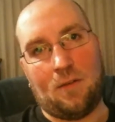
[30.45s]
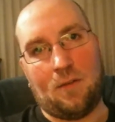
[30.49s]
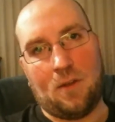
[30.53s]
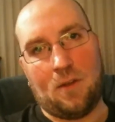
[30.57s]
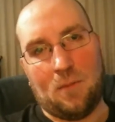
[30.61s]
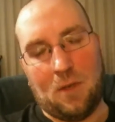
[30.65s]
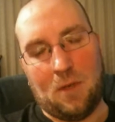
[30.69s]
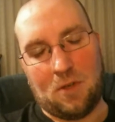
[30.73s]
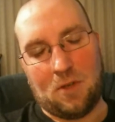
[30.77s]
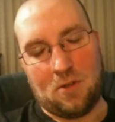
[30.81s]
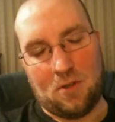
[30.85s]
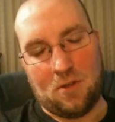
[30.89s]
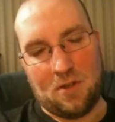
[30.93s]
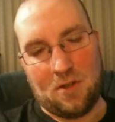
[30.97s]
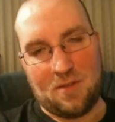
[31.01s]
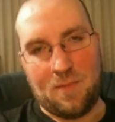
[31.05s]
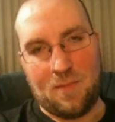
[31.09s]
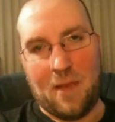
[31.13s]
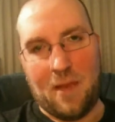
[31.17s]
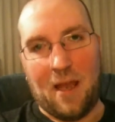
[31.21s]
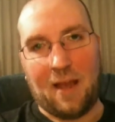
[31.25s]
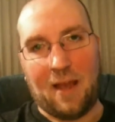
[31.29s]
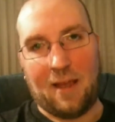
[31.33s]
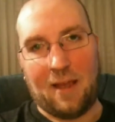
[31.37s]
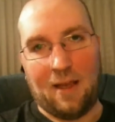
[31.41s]
to make sure there's
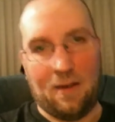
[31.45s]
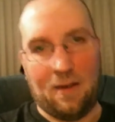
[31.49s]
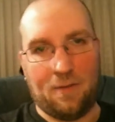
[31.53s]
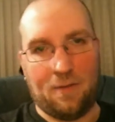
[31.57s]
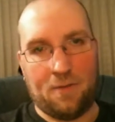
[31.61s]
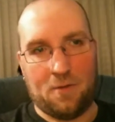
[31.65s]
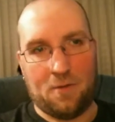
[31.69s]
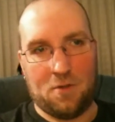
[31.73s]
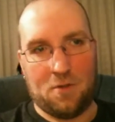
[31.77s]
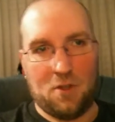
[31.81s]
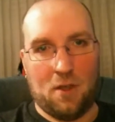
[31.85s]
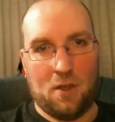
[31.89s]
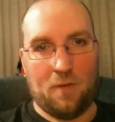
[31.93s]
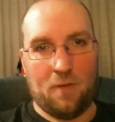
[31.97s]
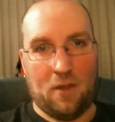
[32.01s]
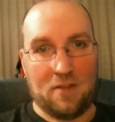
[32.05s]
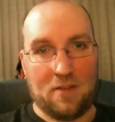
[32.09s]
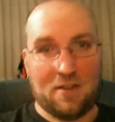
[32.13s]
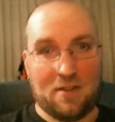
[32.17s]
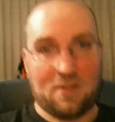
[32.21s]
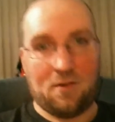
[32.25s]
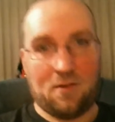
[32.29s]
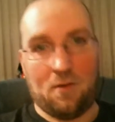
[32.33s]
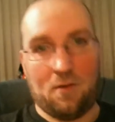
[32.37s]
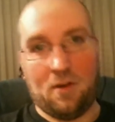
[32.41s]
backing for shelving
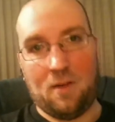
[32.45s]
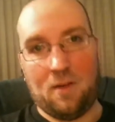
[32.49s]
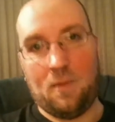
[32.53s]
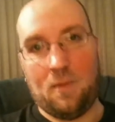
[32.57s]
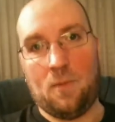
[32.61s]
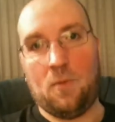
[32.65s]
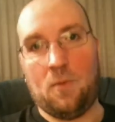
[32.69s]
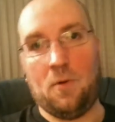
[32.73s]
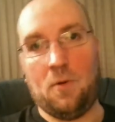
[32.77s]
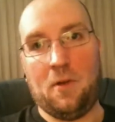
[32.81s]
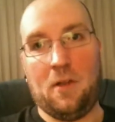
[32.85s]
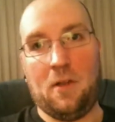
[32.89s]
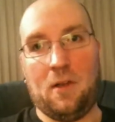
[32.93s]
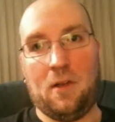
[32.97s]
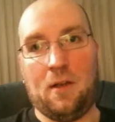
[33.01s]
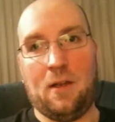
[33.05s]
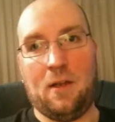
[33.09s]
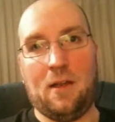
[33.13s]
that's going to be put in